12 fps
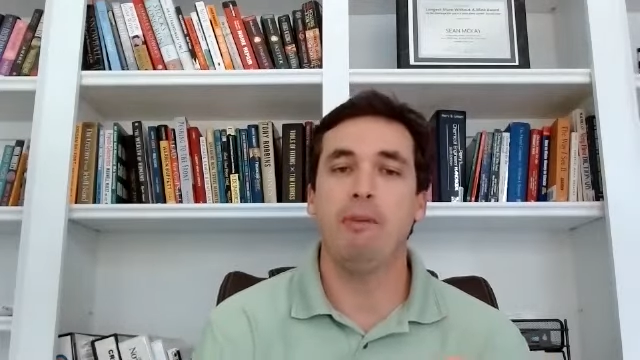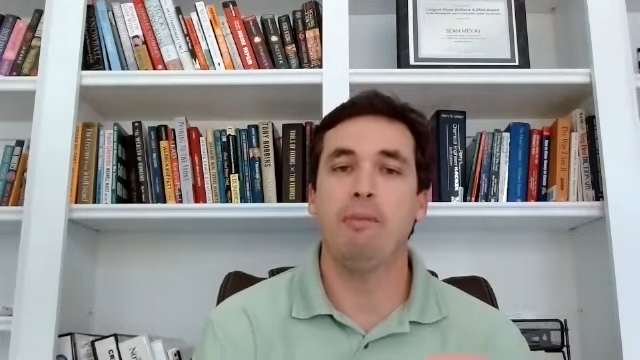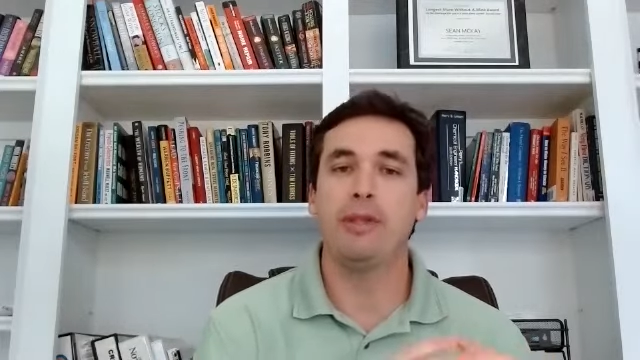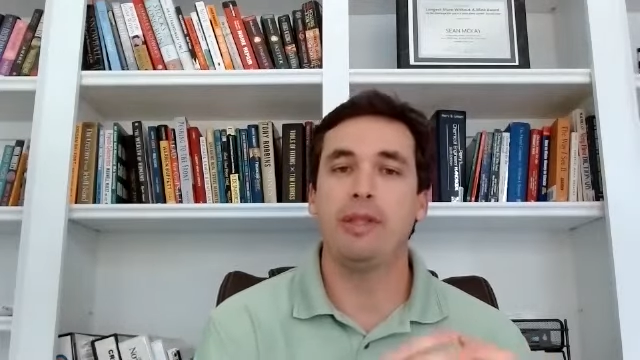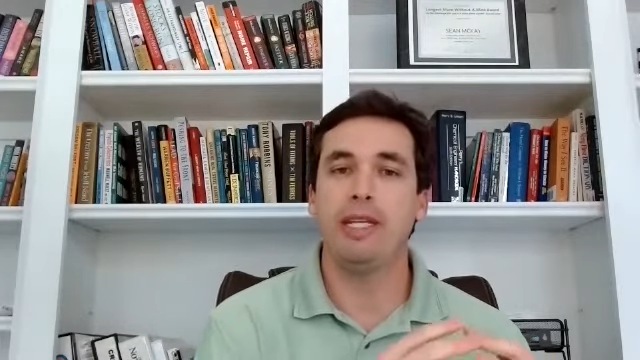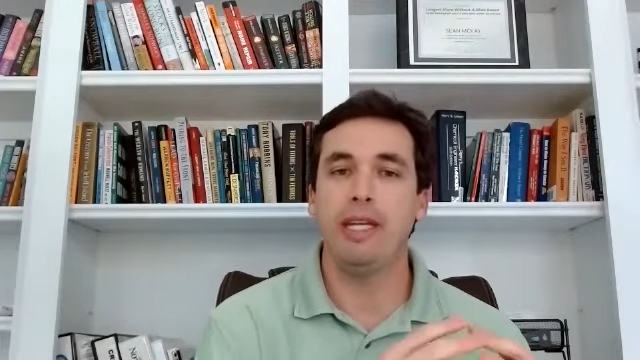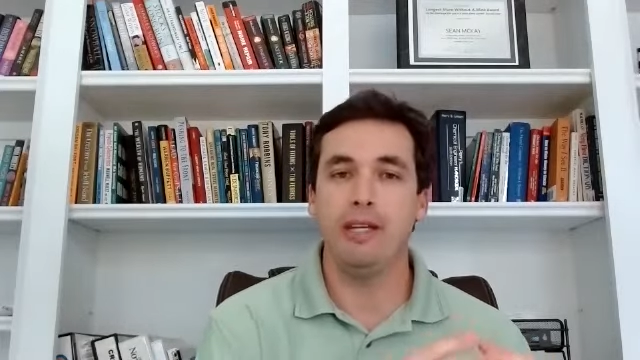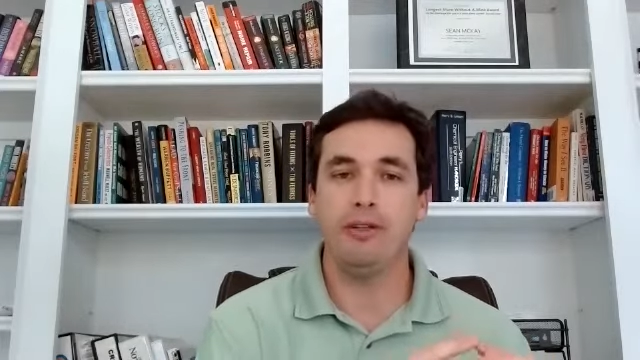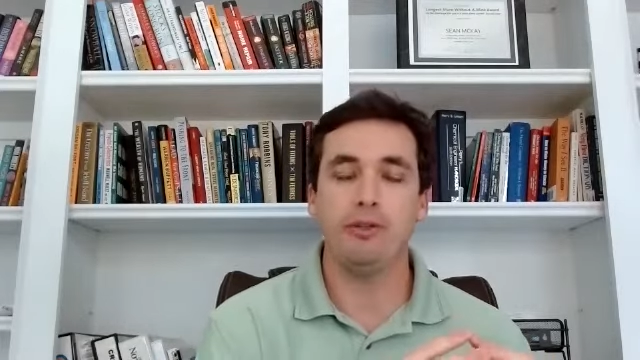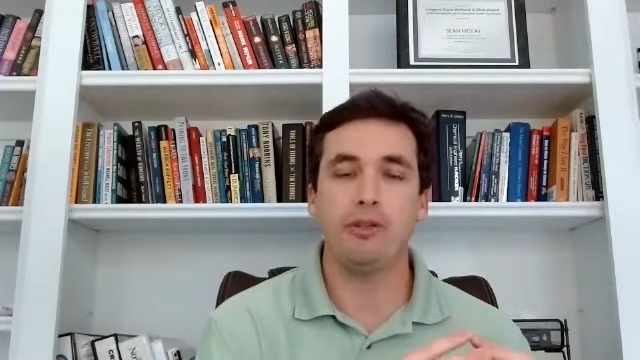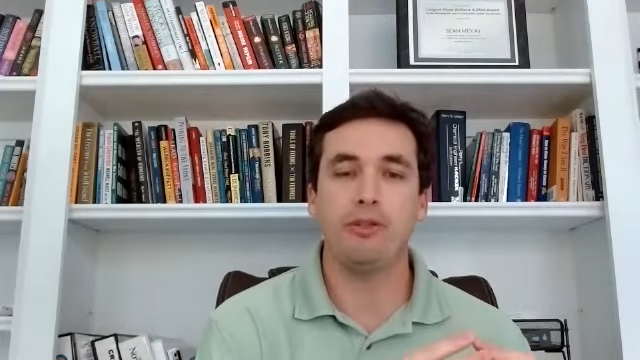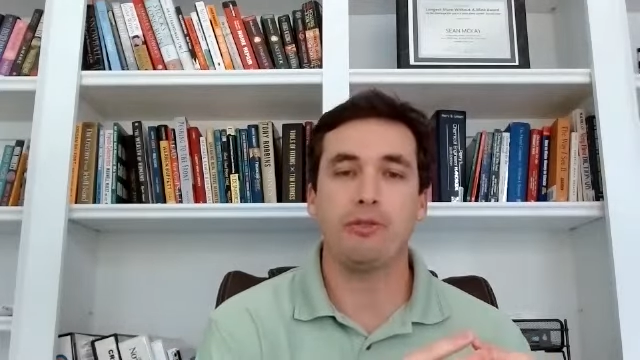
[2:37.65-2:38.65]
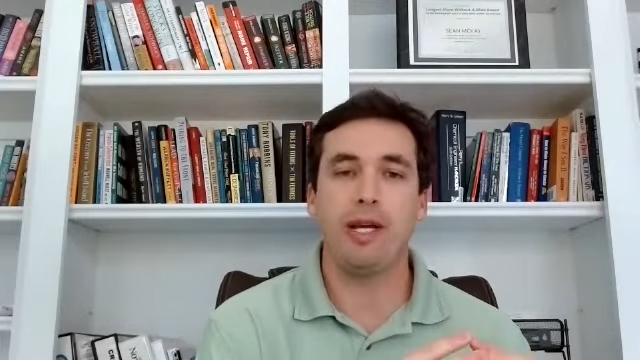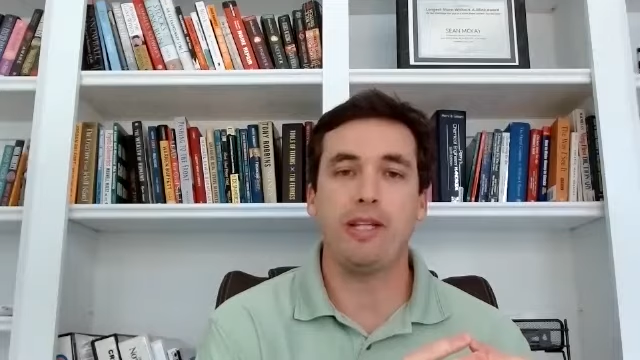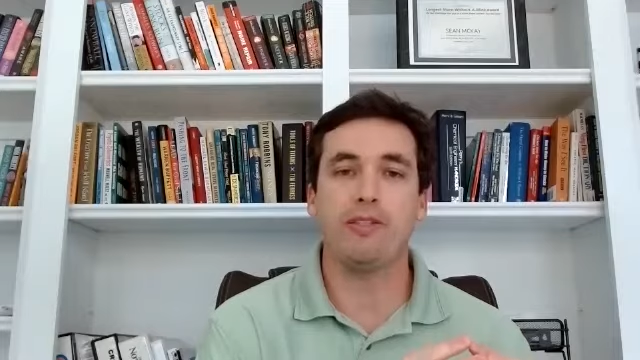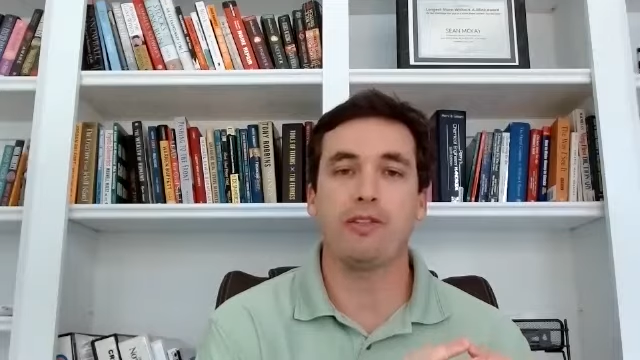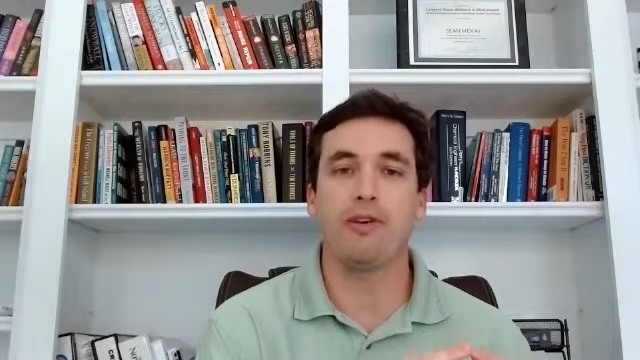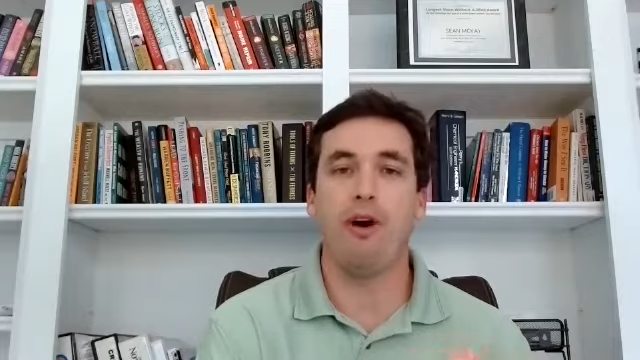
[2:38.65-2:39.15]
but the interest
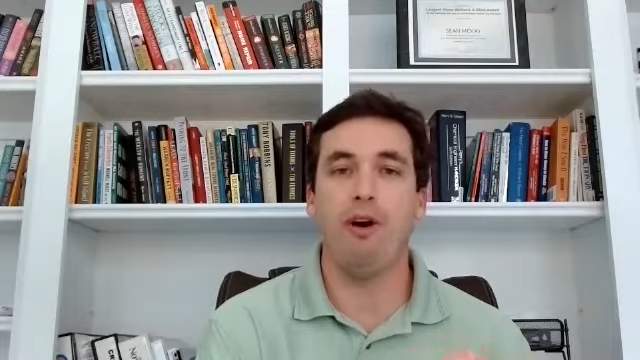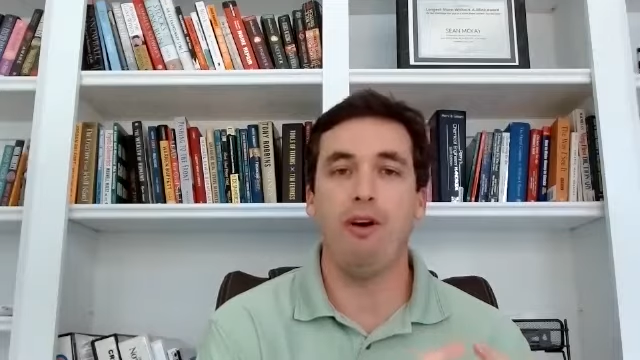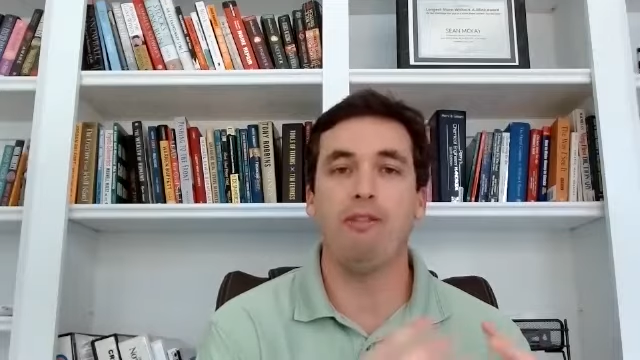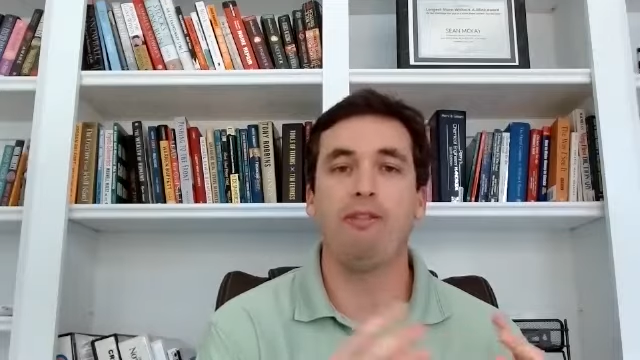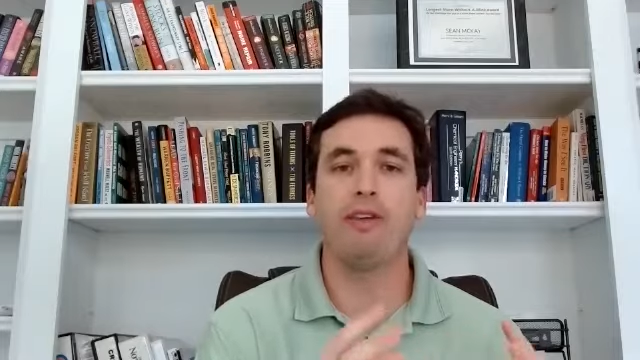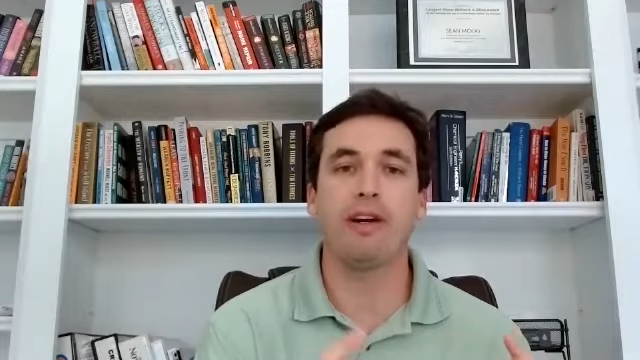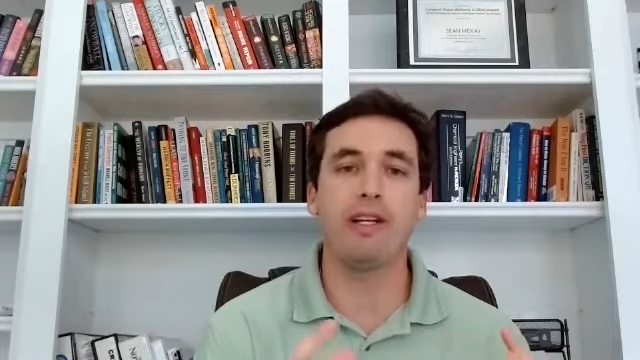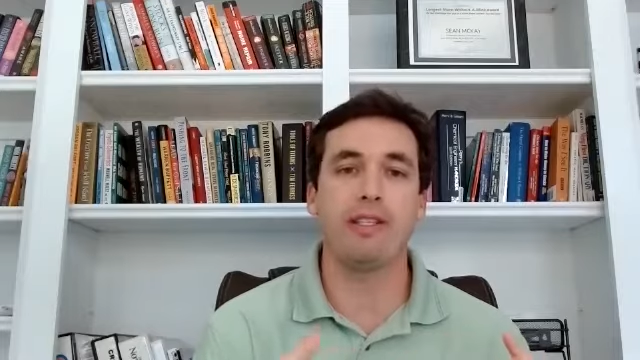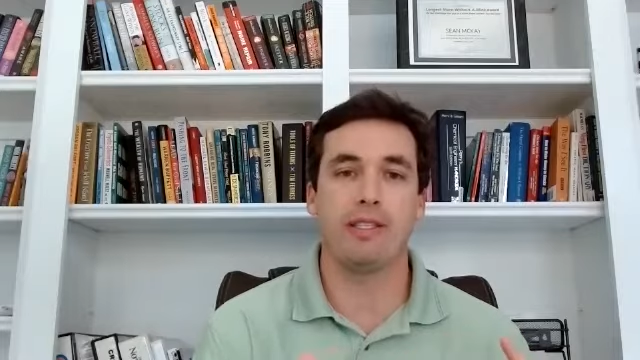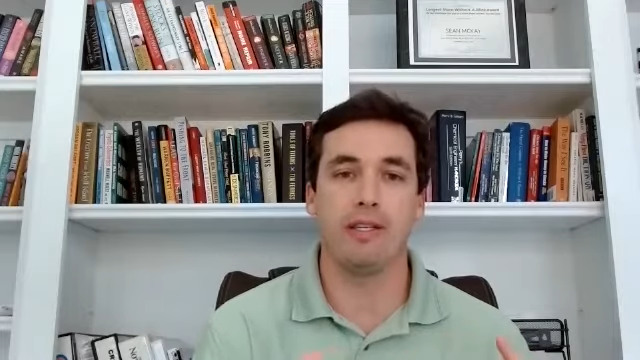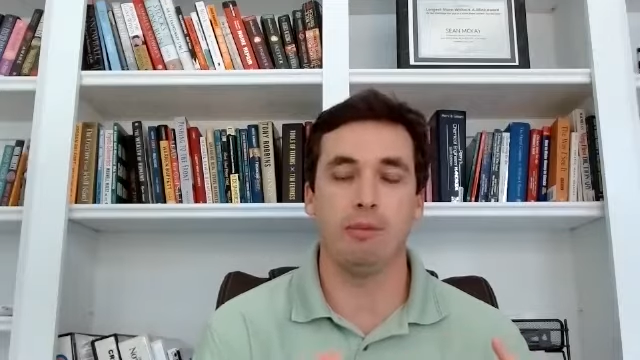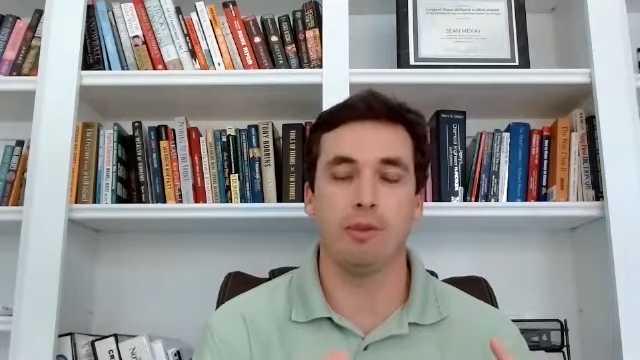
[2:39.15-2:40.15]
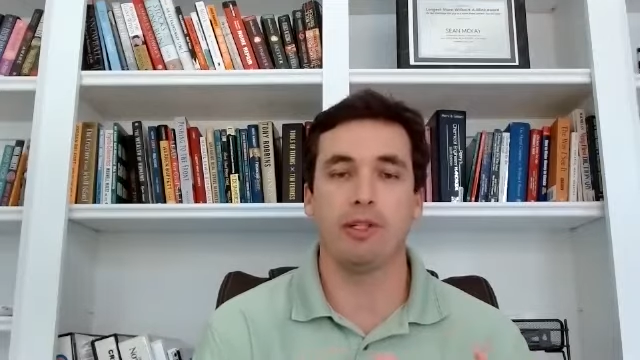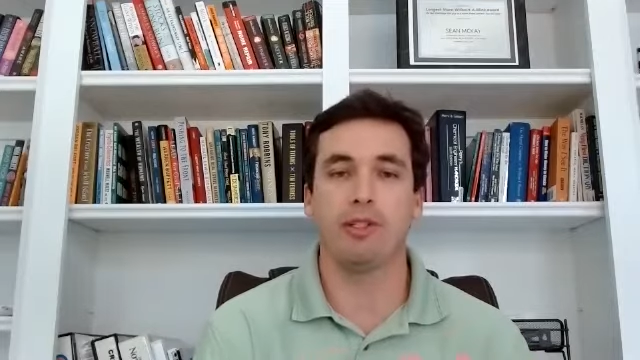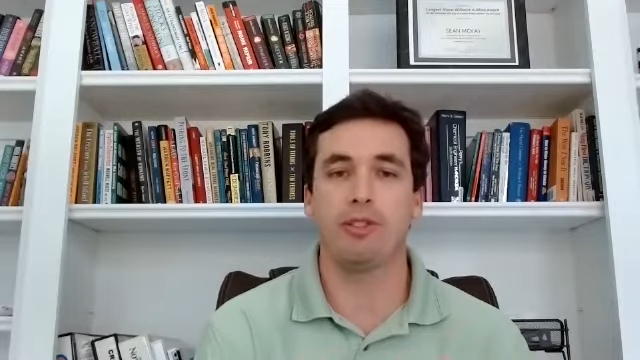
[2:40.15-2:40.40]
rates are all very similar.